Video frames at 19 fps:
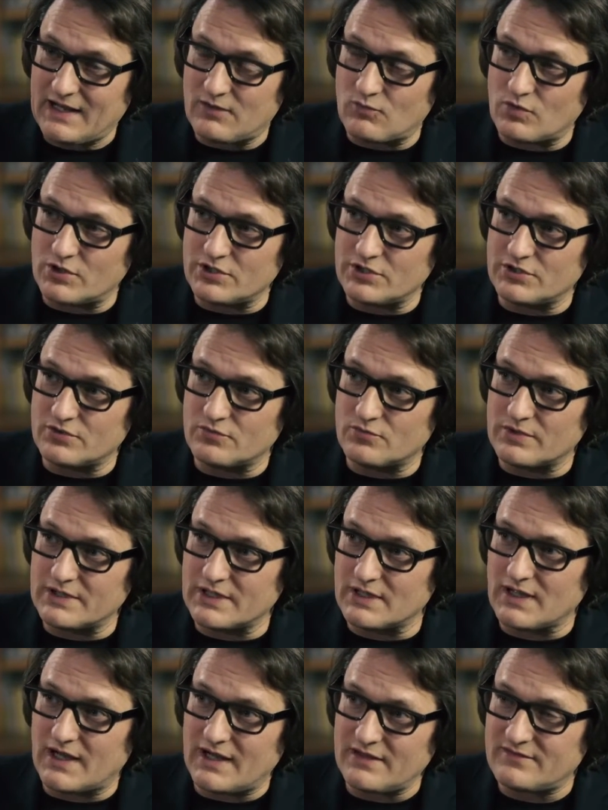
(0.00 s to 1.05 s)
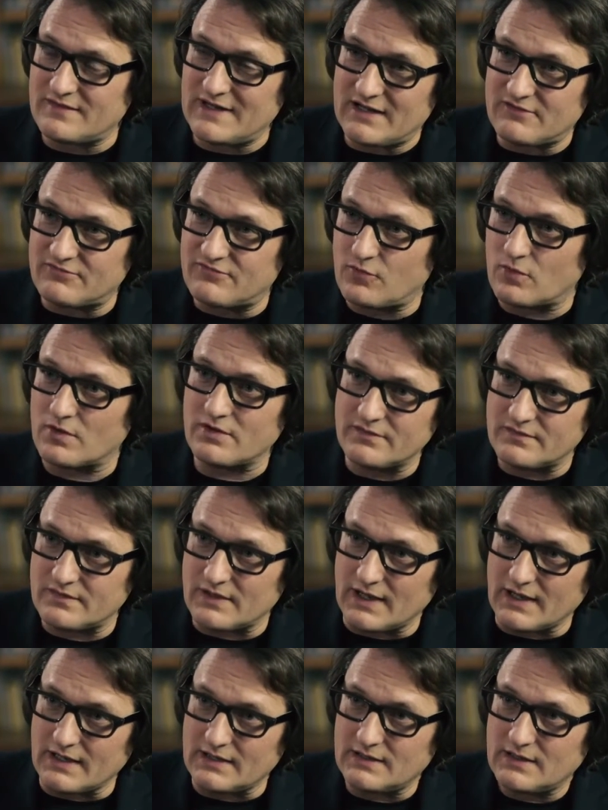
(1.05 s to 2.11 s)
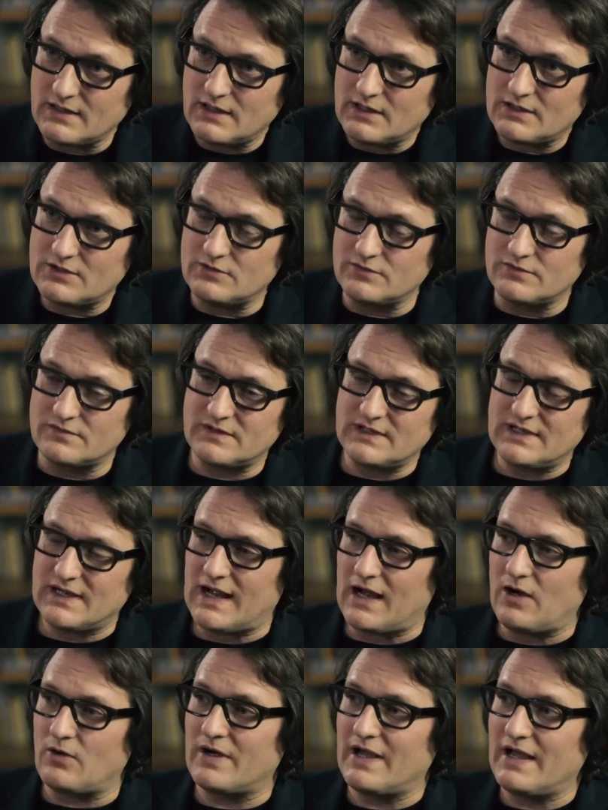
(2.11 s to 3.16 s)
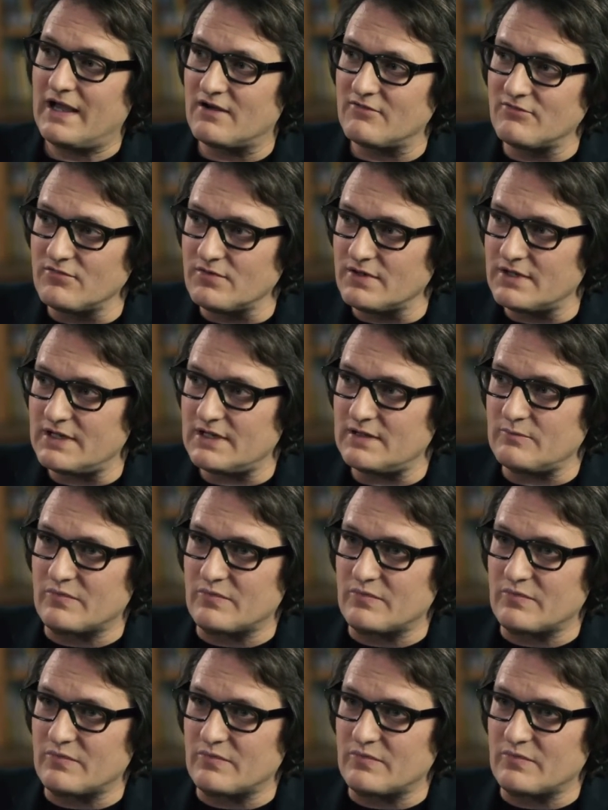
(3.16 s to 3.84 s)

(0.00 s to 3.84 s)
And when you realize that foresight, you see how every